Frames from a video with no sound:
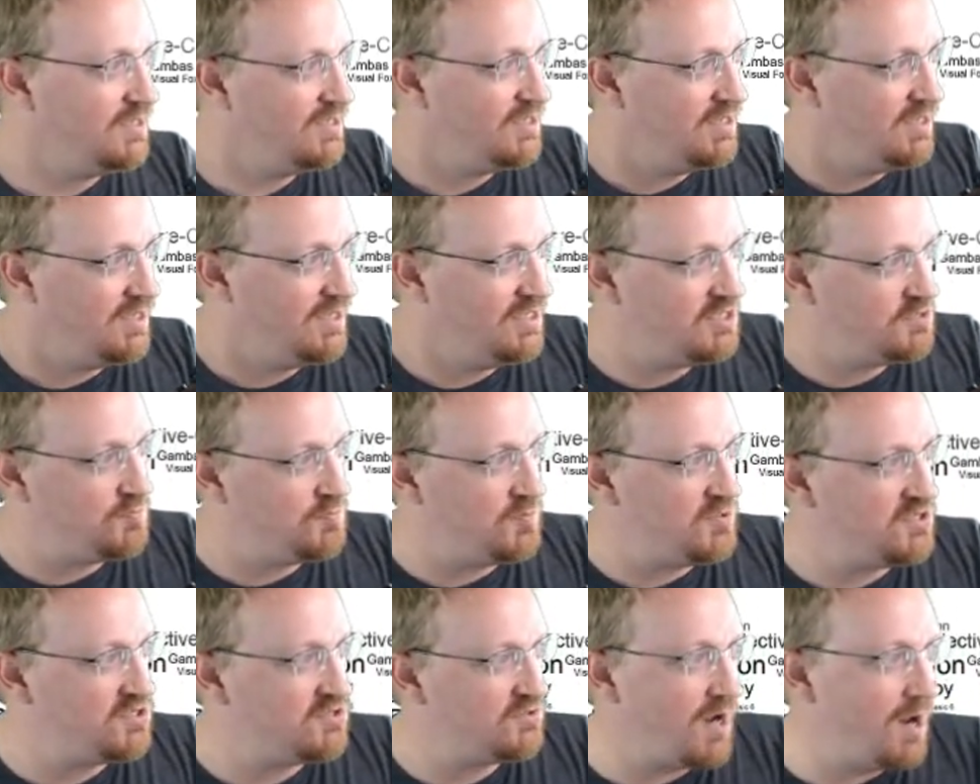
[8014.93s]
It has
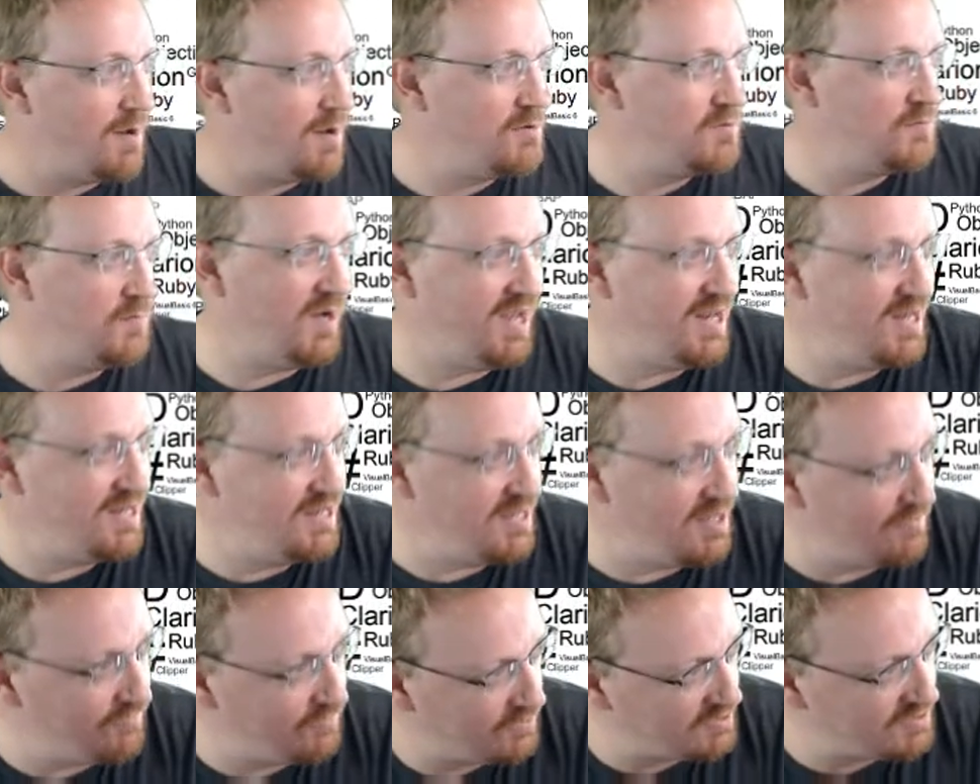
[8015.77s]
been described by a
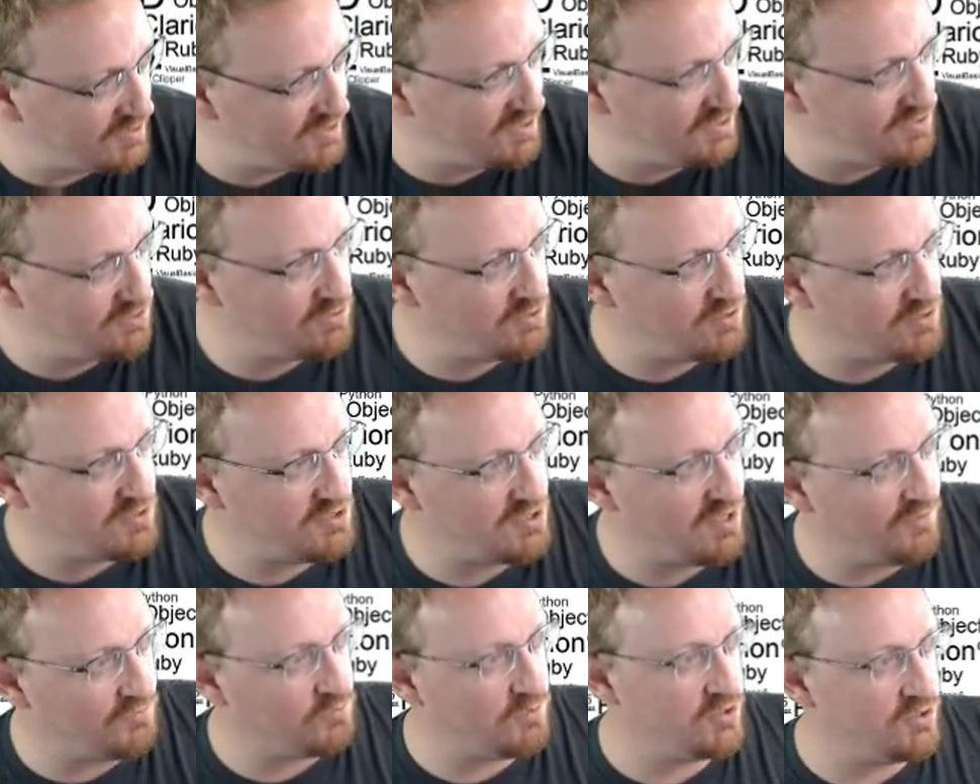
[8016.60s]
Netflix senior
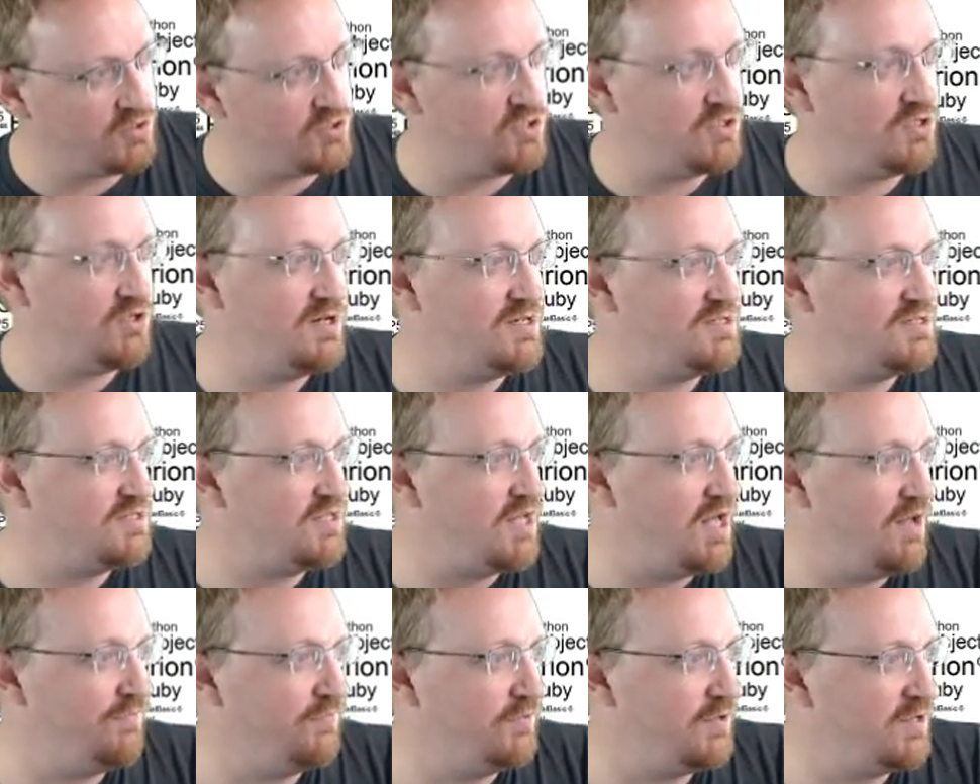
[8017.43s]
software engineer as
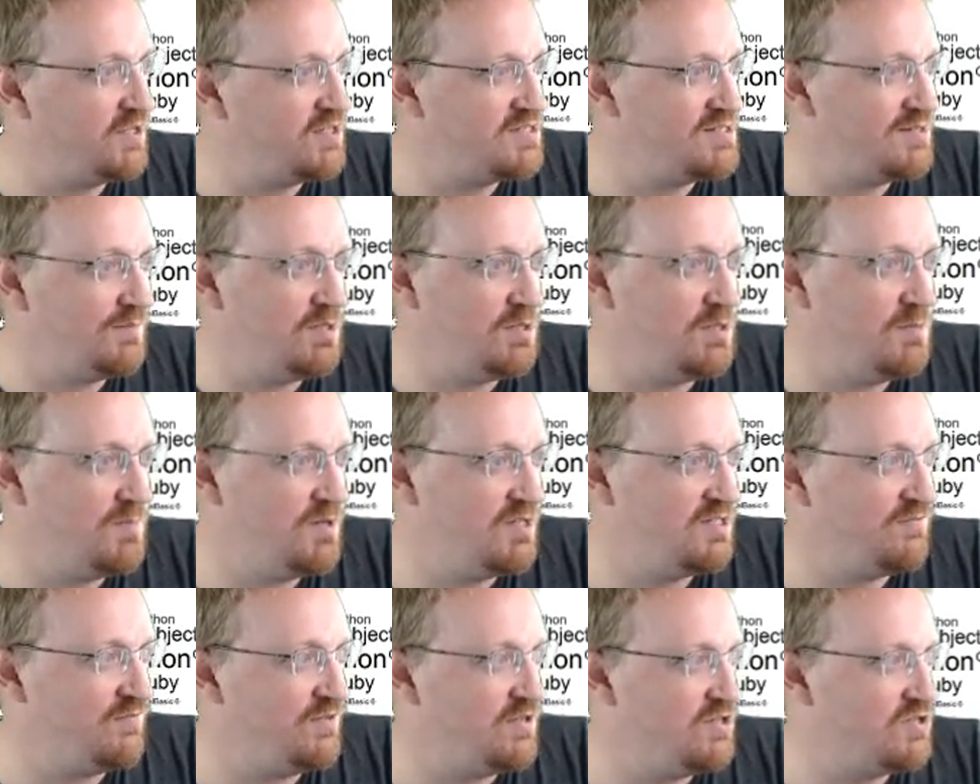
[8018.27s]
offering some of the
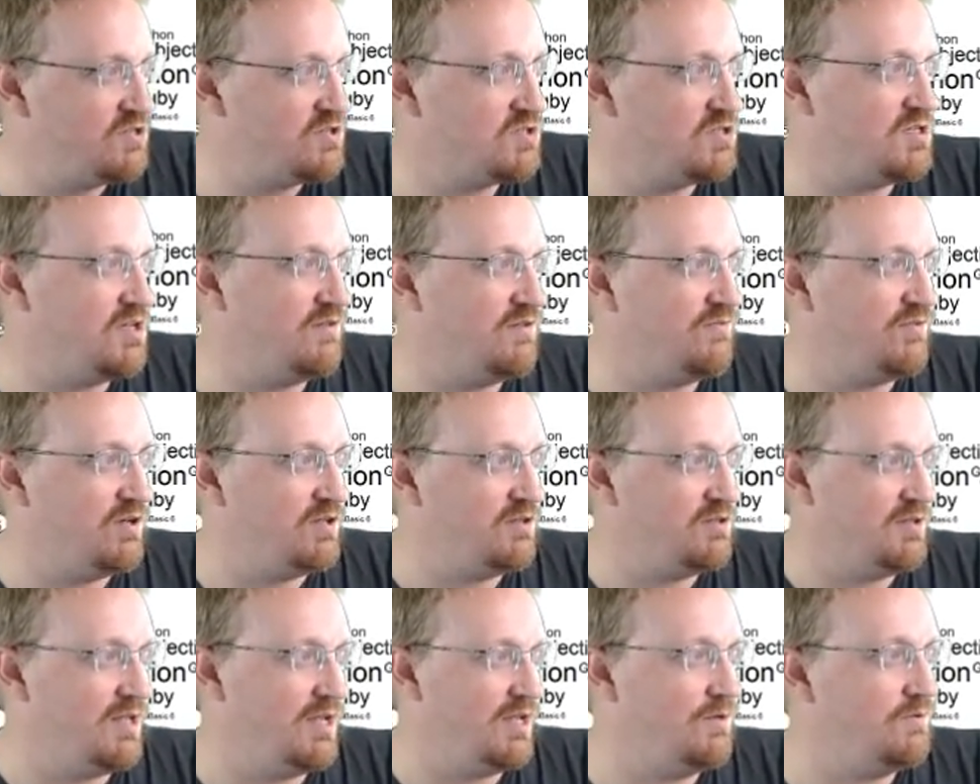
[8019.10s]
best features of
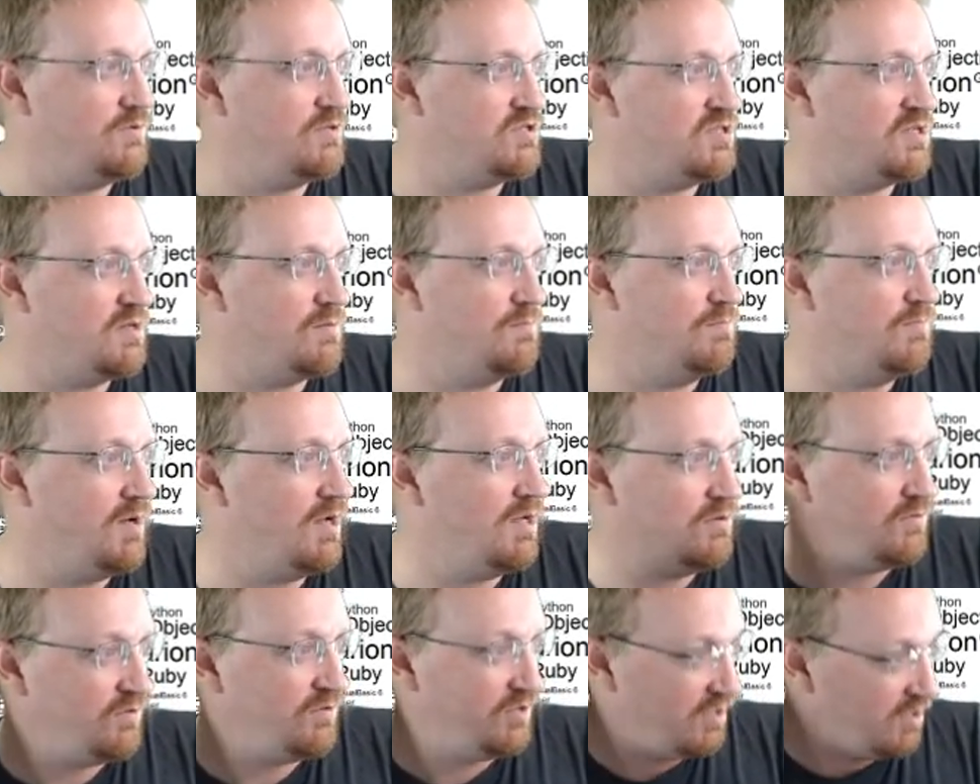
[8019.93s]
other languages
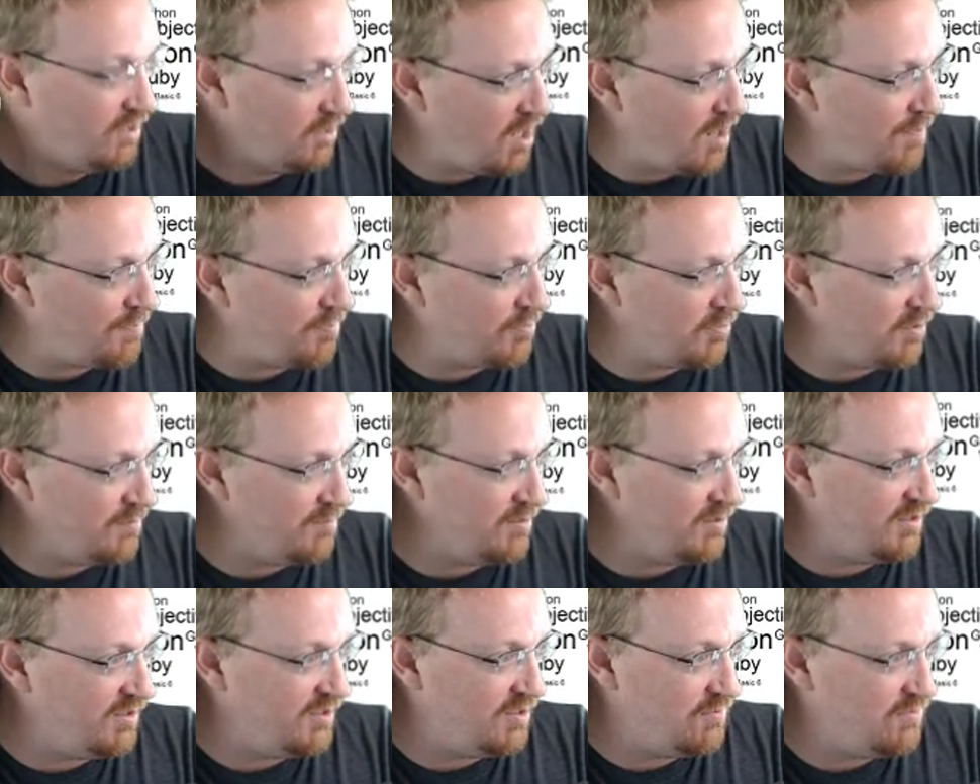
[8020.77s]
combined with
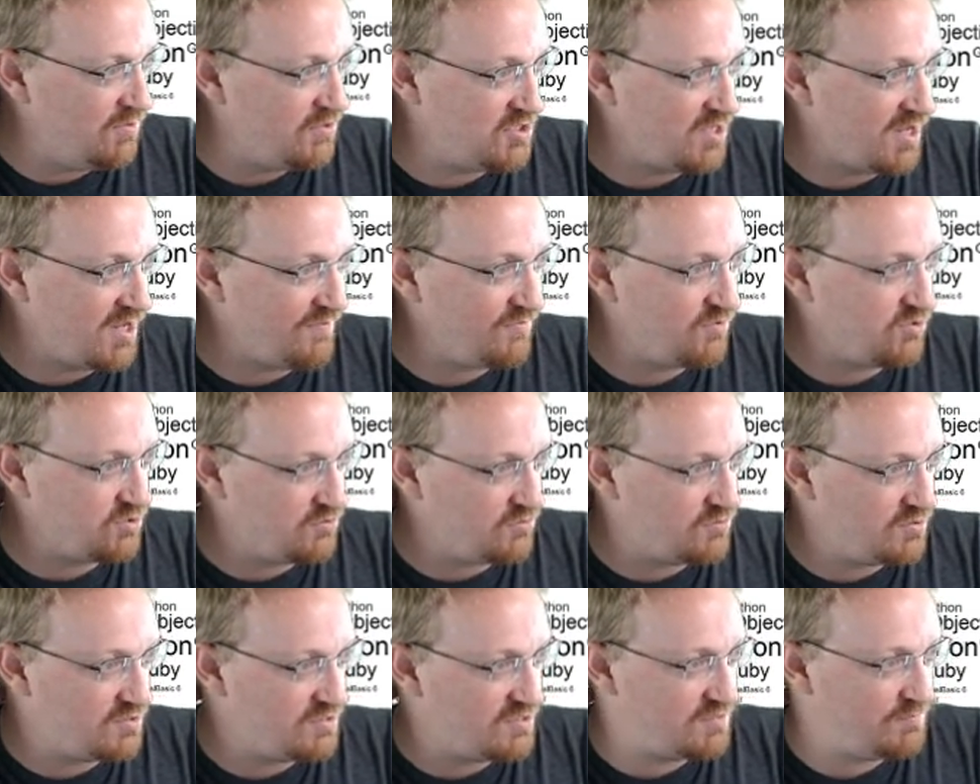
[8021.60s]
interoperability with Java
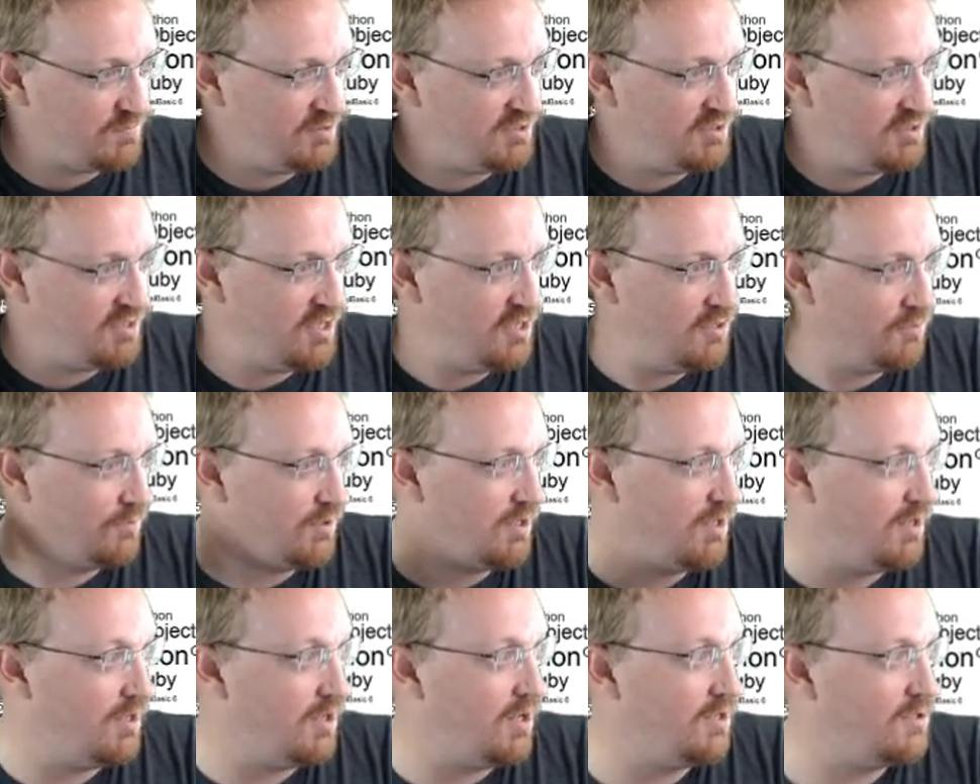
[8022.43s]
due to its ability to
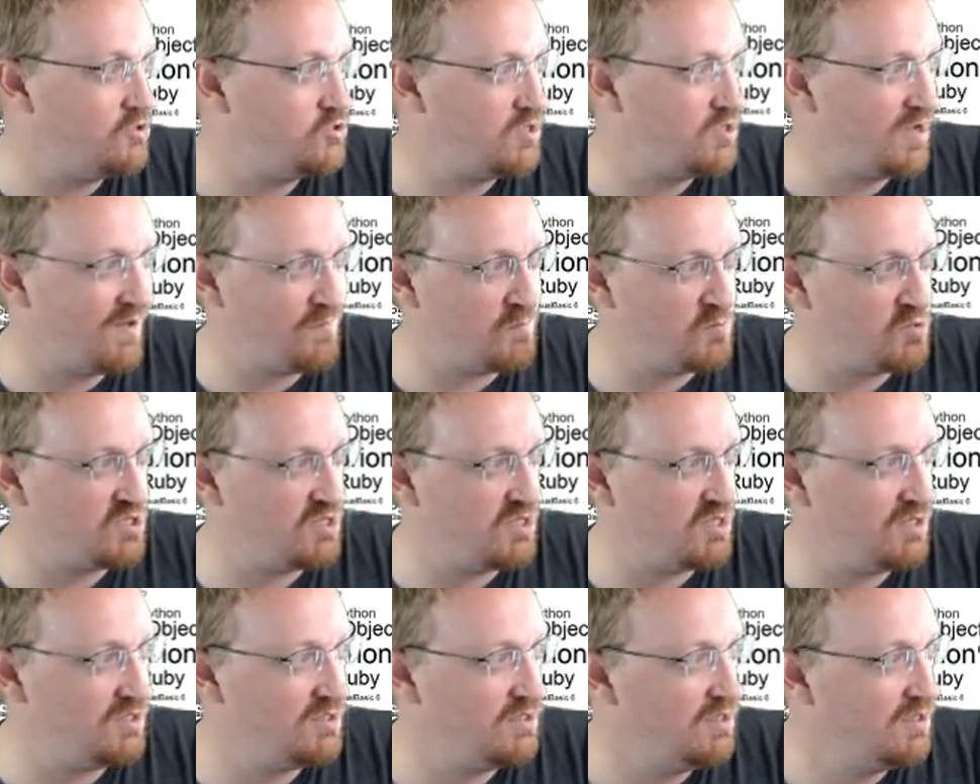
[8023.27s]
run on the
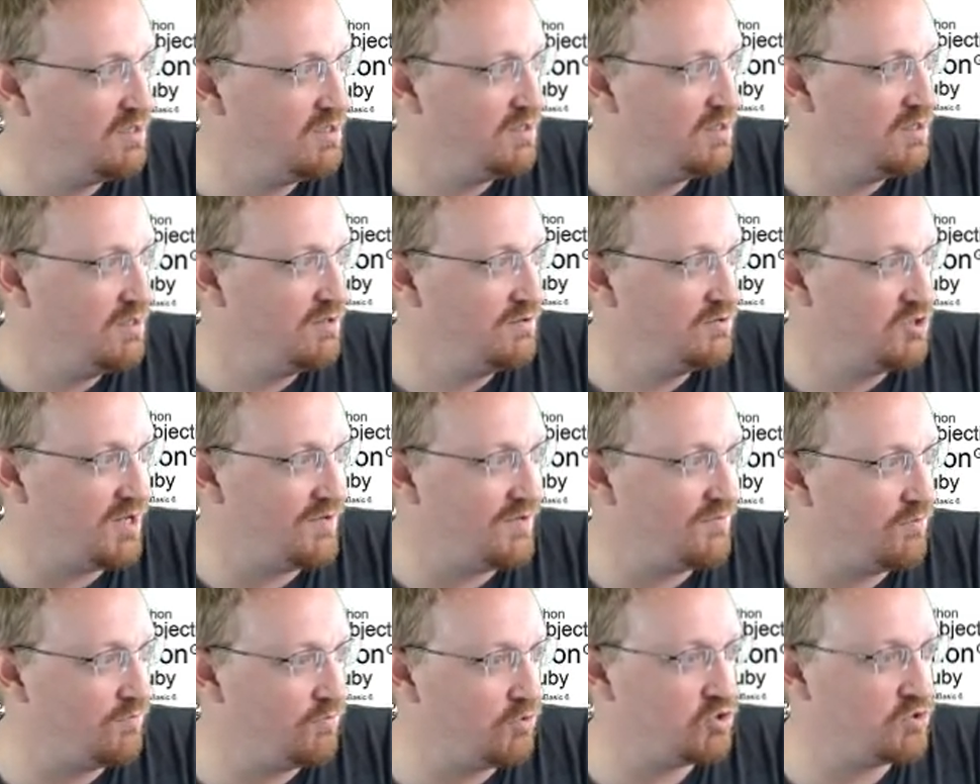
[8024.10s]

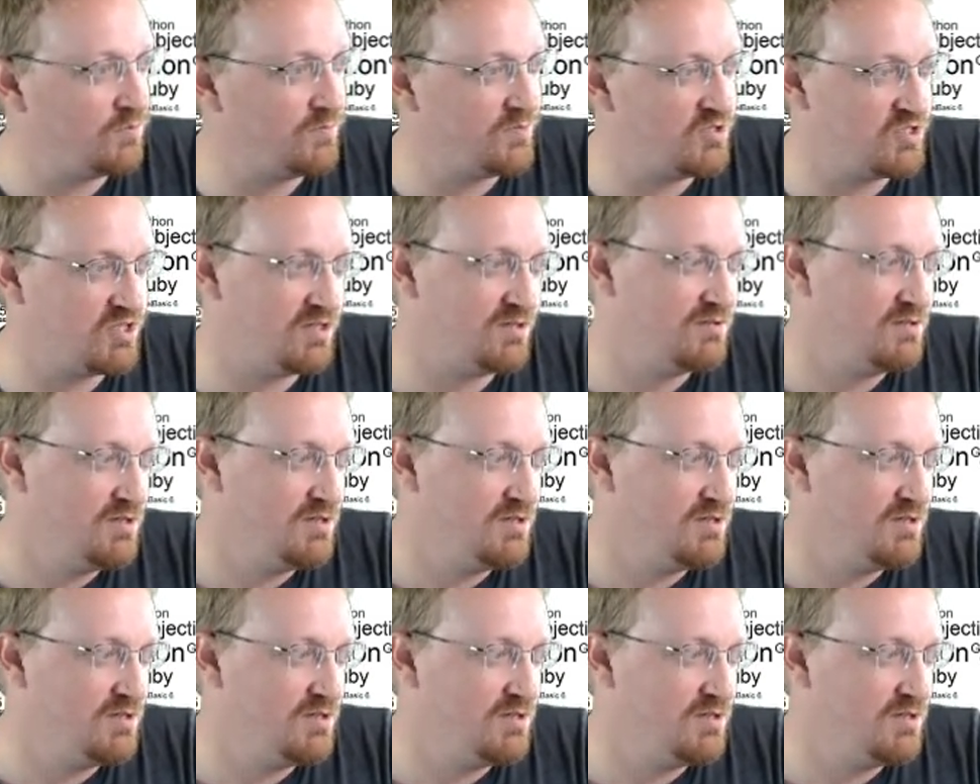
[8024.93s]
Java virtual machine.